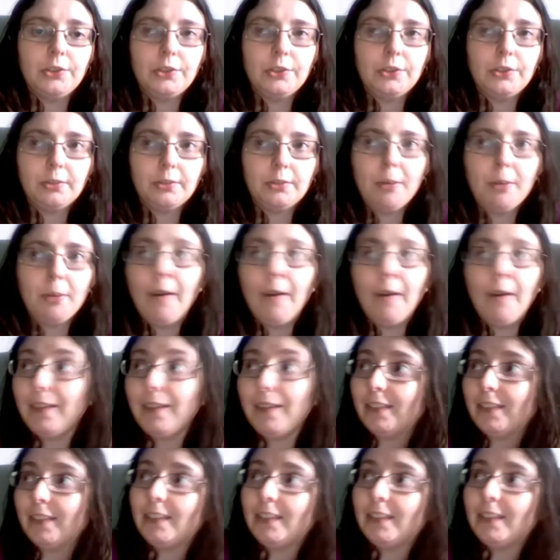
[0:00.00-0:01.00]

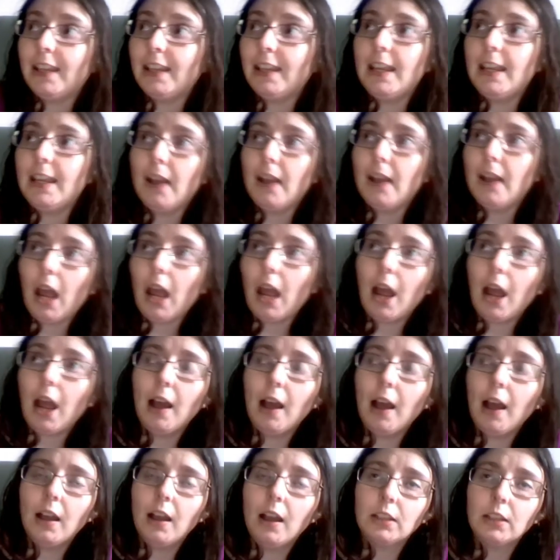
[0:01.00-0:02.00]
spiders here
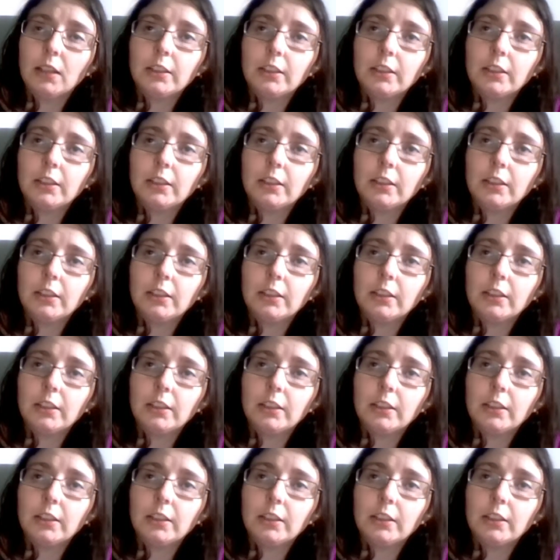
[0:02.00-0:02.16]
aren't